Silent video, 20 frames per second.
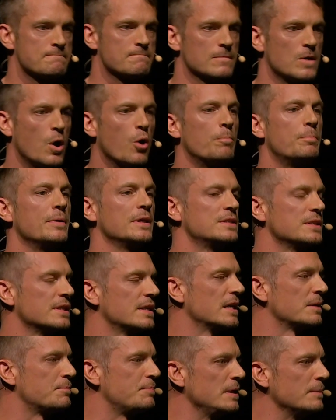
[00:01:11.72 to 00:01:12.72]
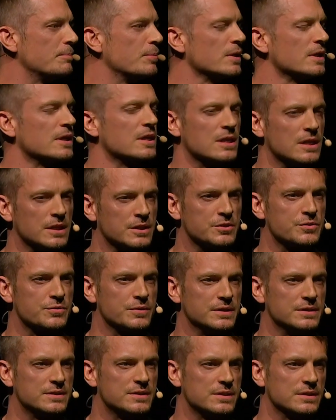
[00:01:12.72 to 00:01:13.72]
hoping to get people and
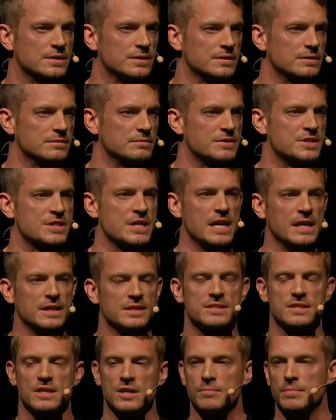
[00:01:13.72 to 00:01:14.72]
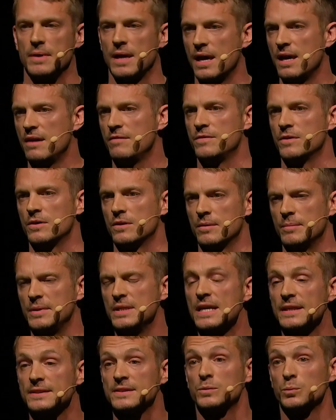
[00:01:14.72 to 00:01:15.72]
countries to change their behavior. I mean,
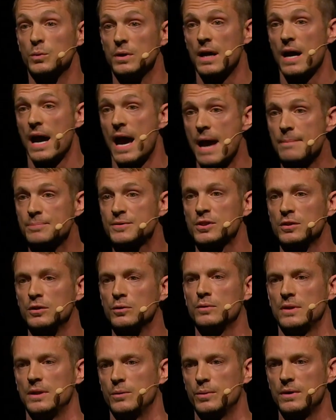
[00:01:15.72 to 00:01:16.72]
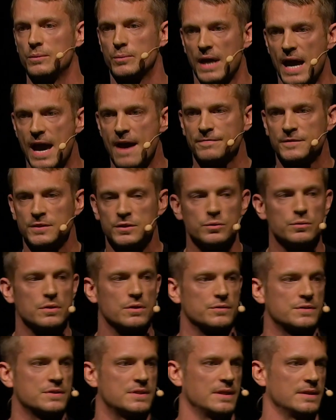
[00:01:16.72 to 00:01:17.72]
yes, absolutely, we have to do
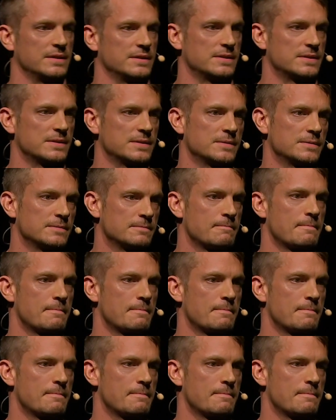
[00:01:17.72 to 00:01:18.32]
those things.